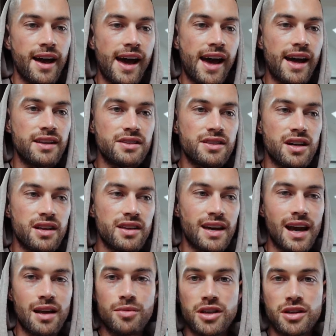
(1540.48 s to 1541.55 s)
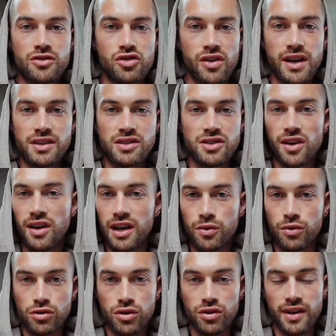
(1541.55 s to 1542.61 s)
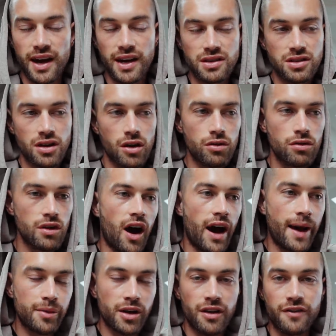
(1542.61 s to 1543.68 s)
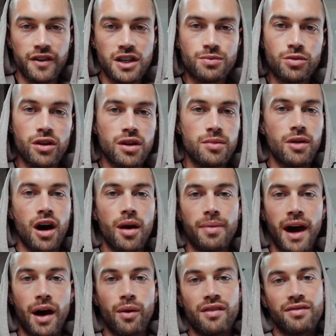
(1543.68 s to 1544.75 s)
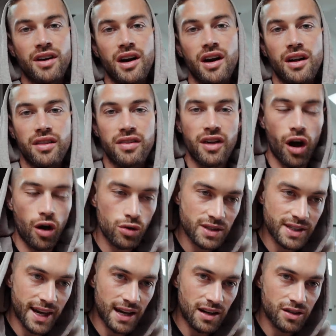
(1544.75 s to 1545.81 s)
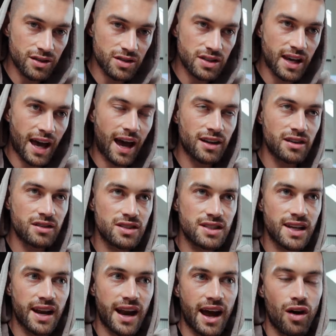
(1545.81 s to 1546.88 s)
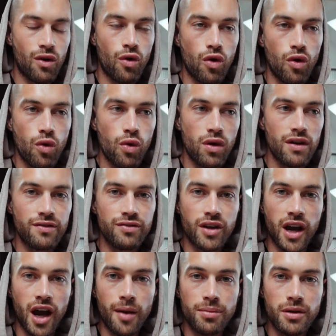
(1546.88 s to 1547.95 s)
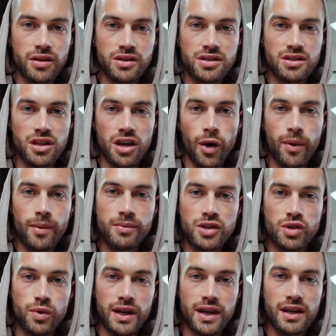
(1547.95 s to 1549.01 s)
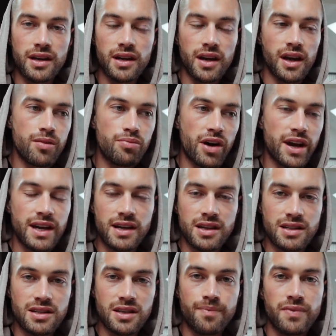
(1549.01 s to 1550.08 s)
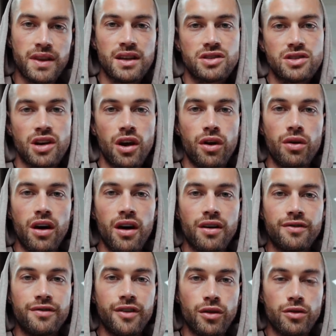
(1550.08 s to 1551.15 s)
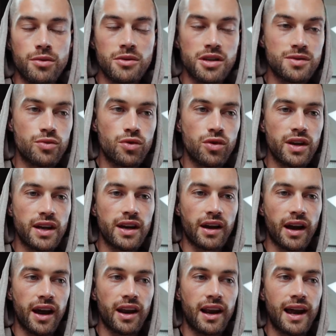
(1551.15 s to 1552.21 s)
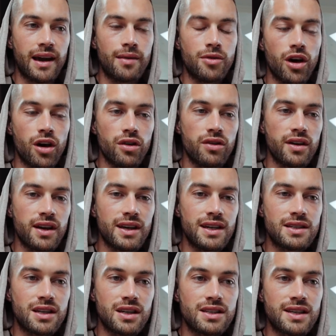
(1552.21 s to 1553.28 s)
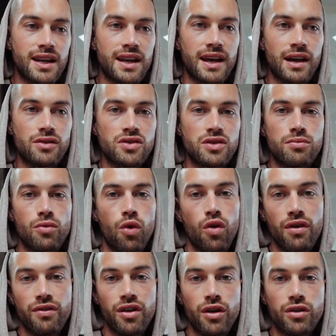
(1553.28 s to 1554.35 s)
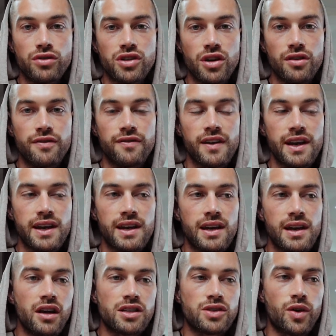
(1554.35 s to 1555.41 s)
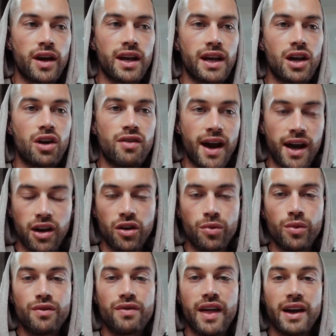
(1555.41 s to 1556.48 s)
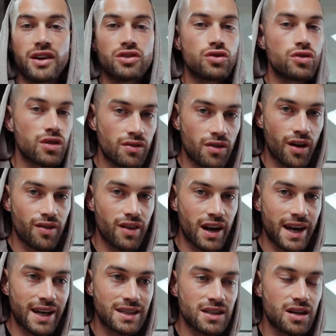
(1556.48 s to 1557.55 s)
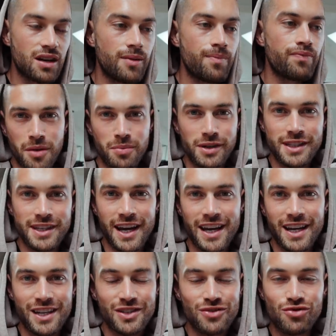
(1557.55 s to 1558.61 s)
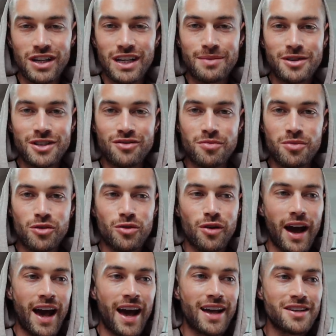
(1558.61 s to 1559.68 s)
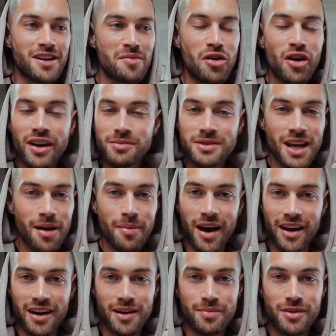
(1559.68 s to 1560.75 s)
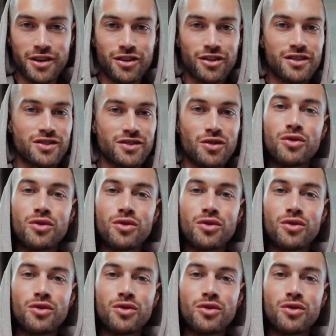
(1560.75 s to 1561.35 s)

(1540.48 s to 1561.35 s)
and the aluminium trays certainly will do that. So I am going to finish putting them up. However, the wholesalers hadn't sent out all of the couplers that go in between the brakes. So I phoned them this morning and I let him know, and he's going to send out some more of those hopefully, so I can get cracking on with that sooner rather than later. But today it's really miserable, and I'm not upset about it because